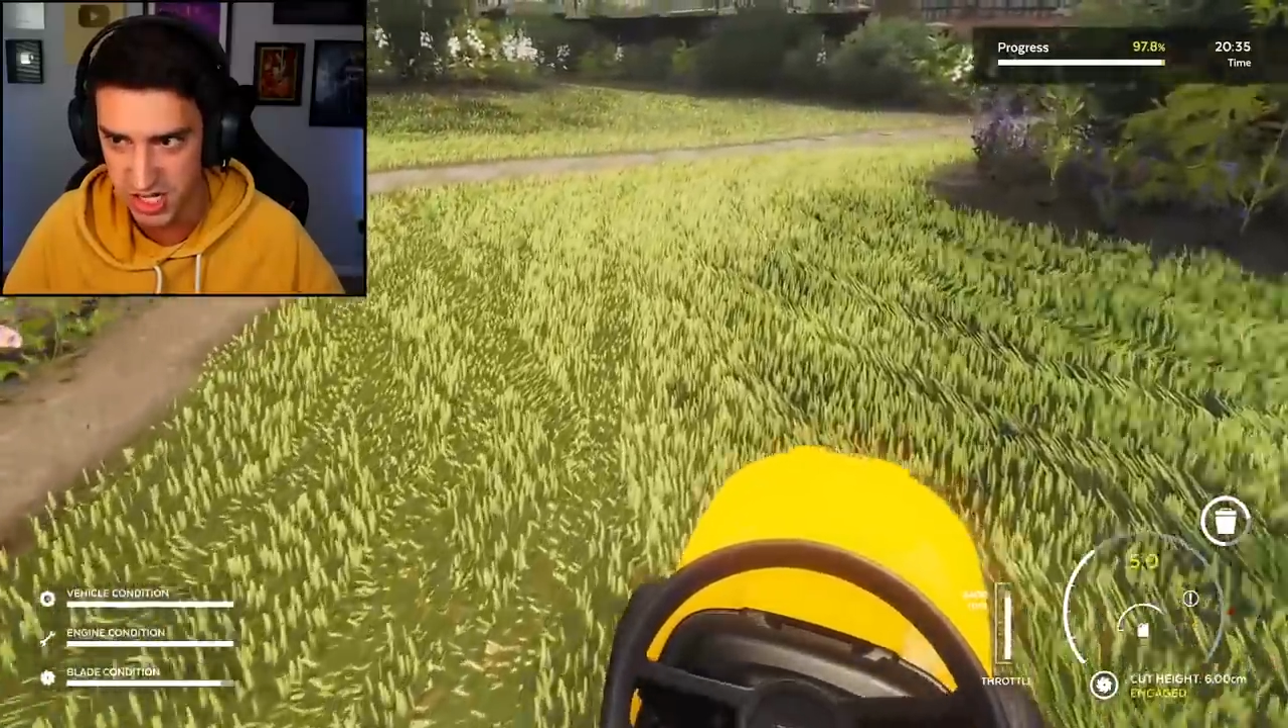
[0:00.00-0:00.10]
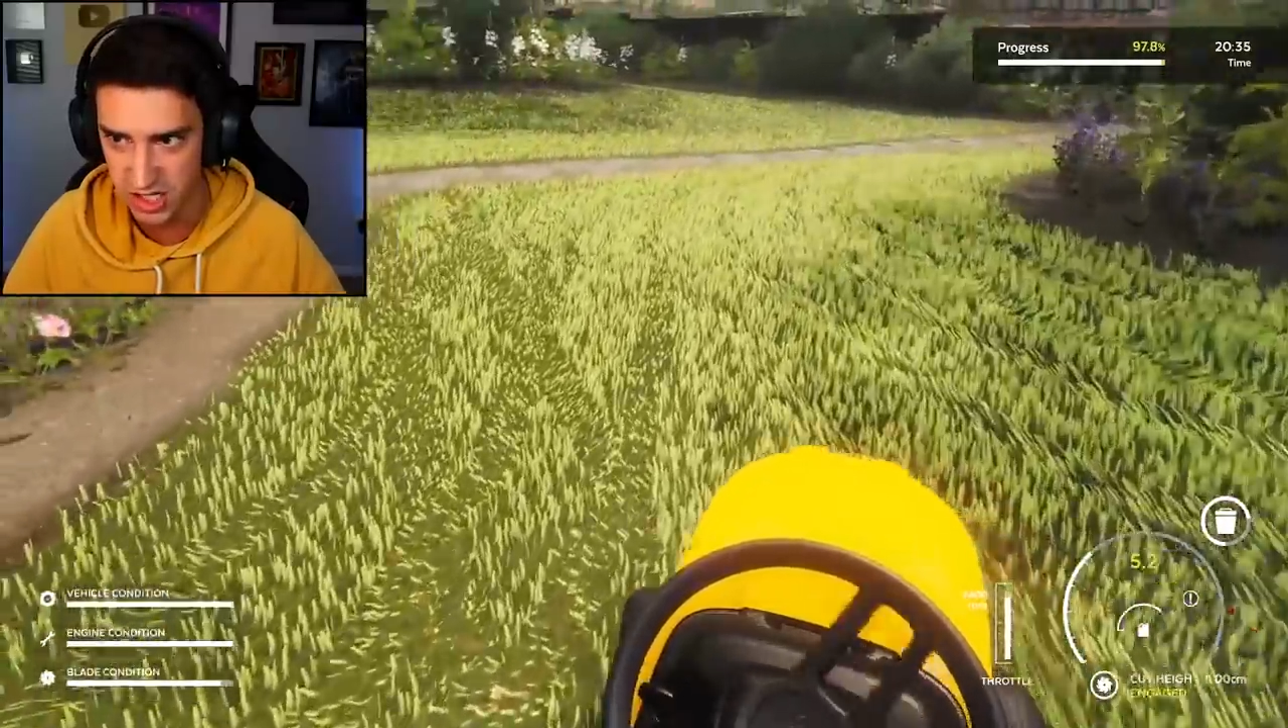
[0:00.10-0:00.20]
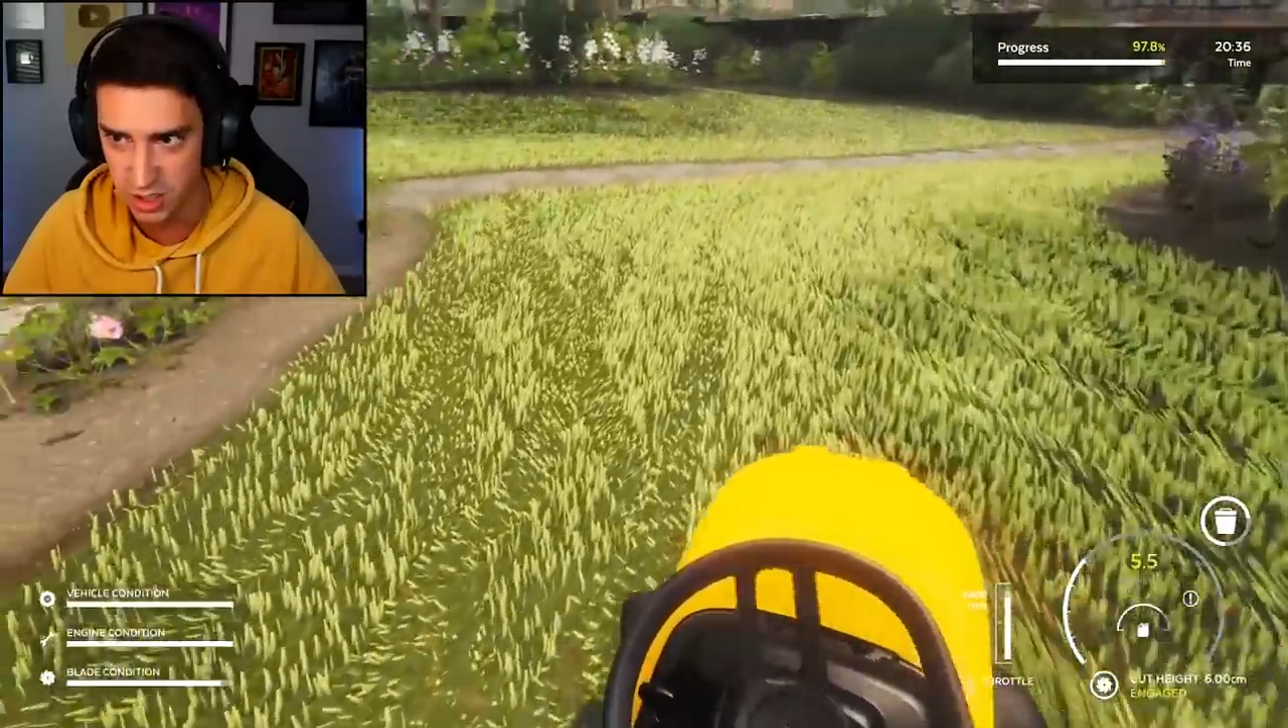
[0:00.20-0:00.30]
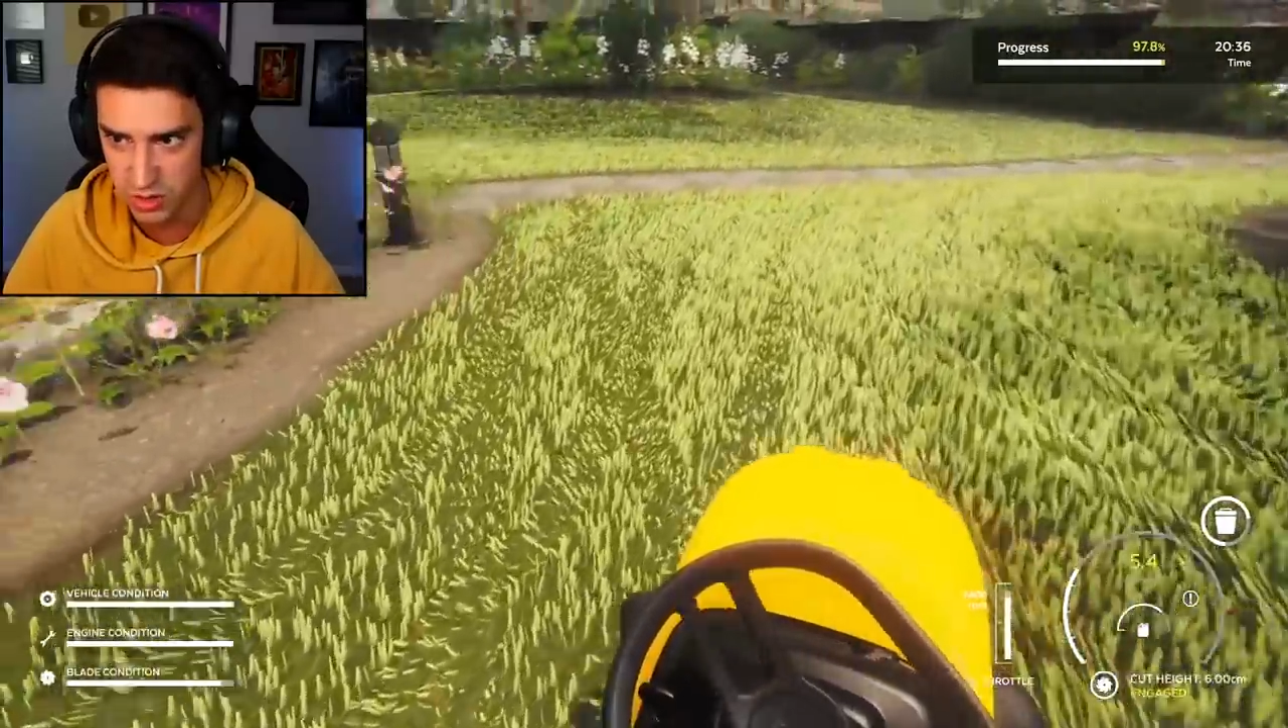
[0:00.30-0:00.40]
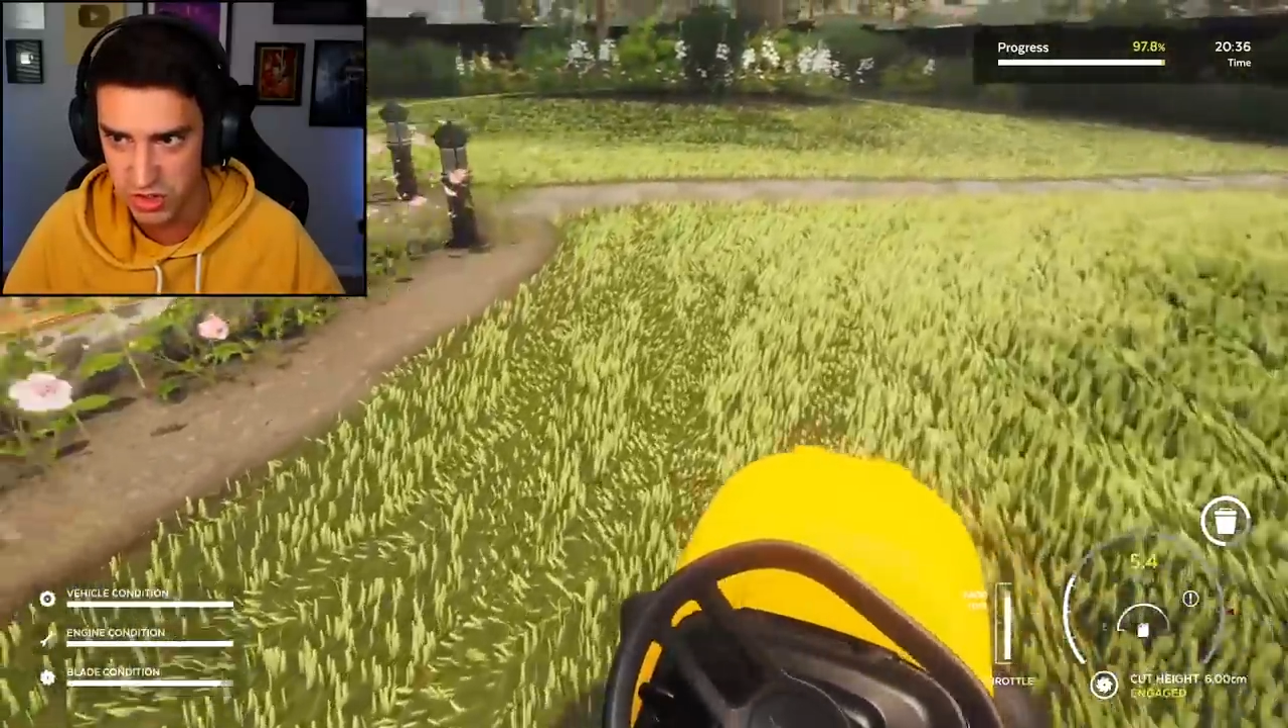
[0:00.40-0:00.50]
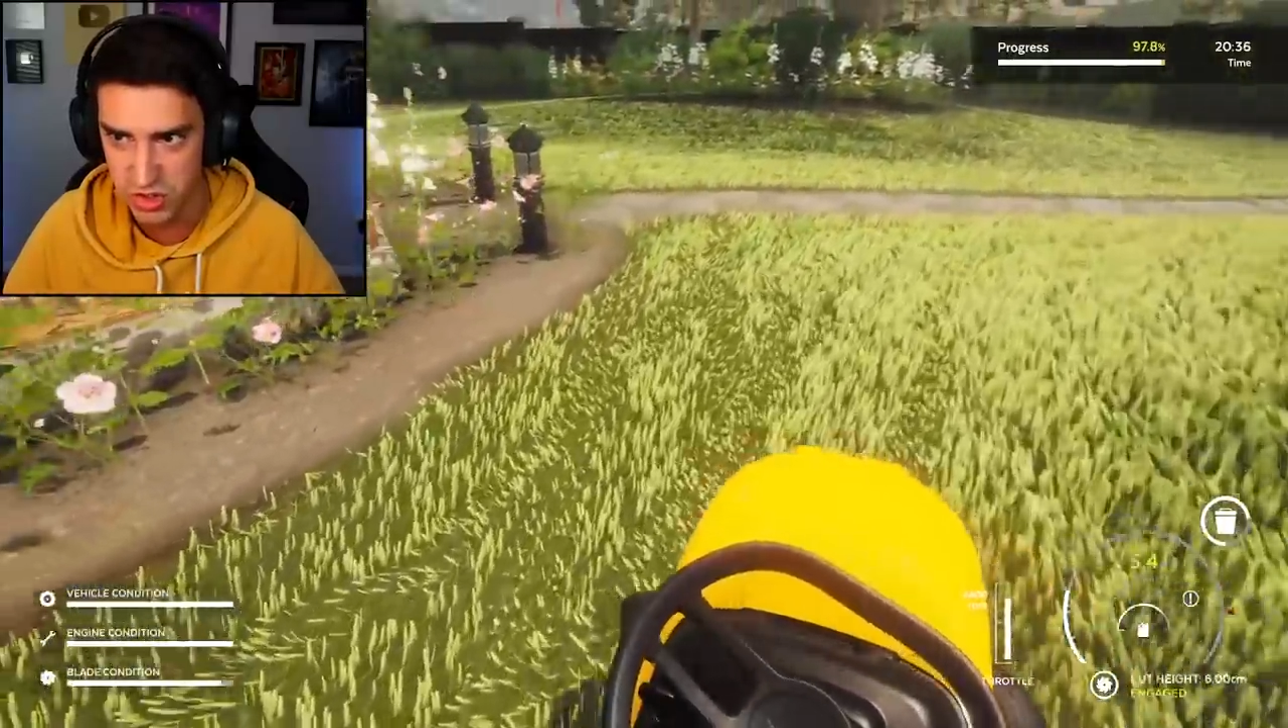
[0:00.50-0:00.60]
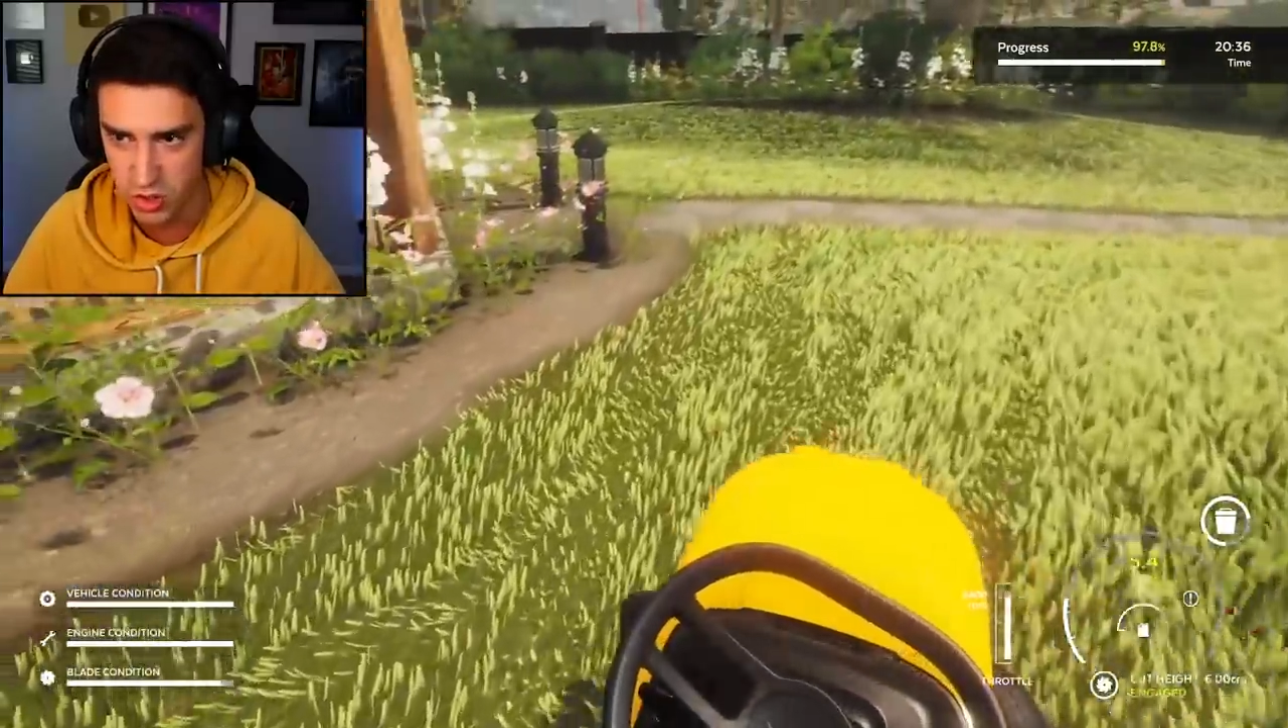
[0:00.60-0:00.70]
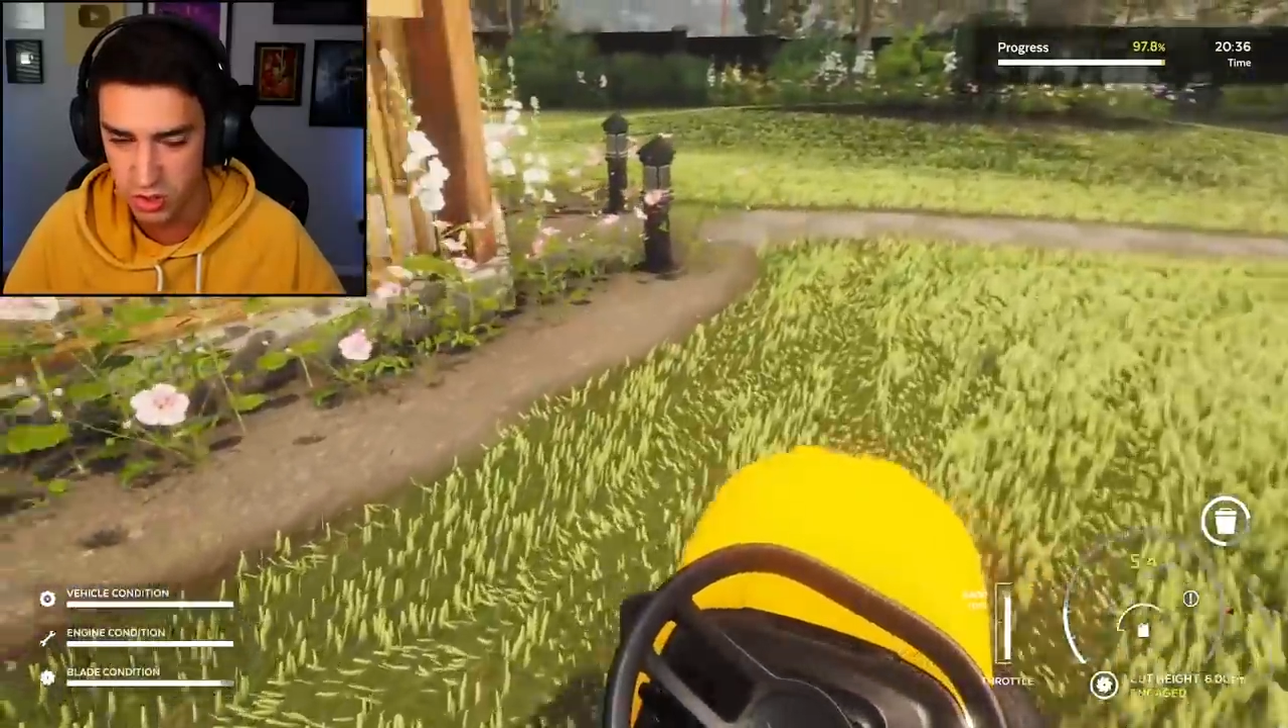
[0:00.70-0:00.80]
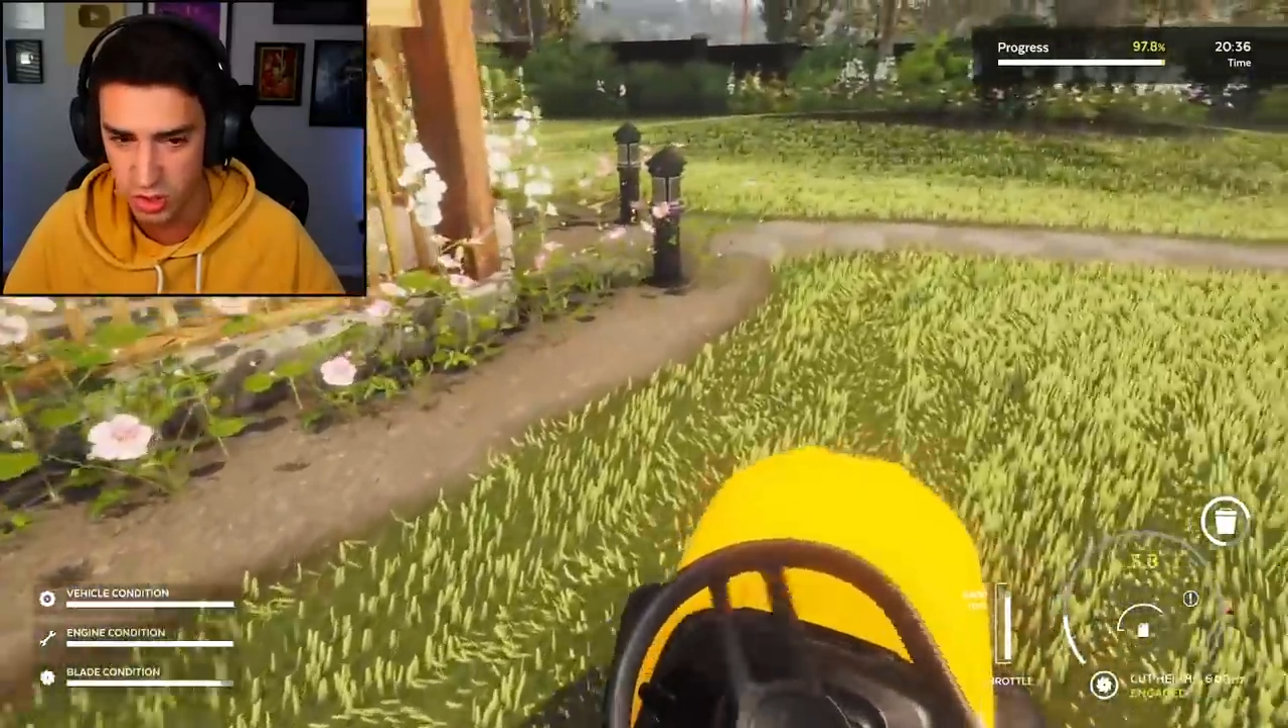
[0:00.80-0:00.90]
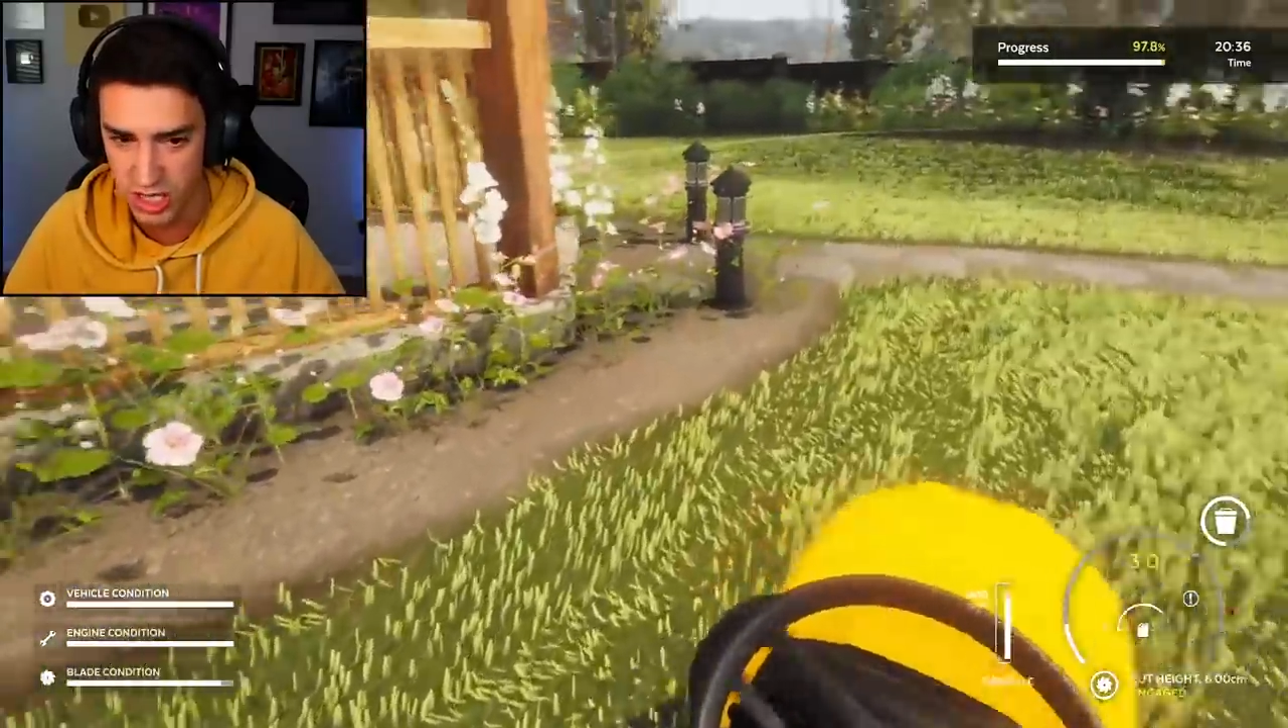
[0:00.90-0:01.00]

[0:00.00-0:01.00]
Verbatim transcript: like a little circle